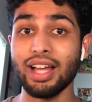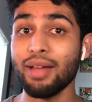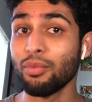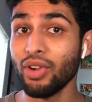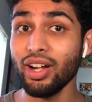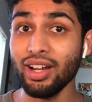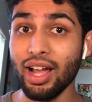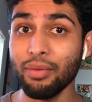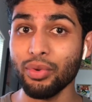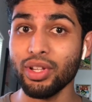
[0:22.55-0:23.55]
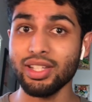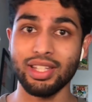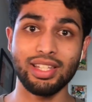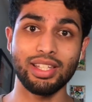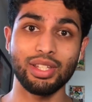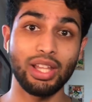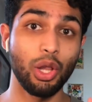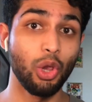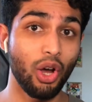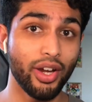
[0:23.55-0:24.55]
I'm very hyped for this. This is the
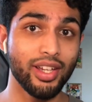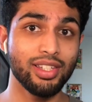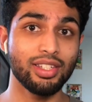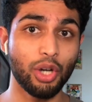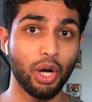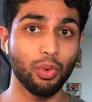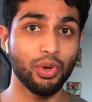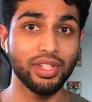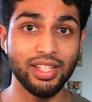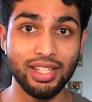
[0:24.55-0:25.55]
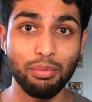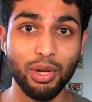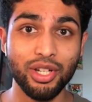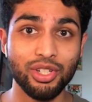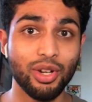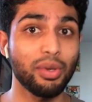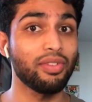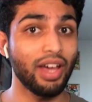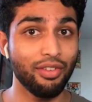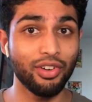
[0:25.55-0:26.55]
longest Star Wars Disney Plus show we've
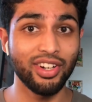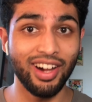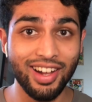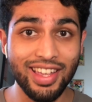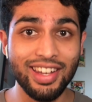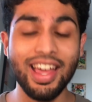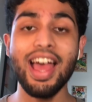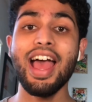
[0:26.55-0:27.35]
ever gotten,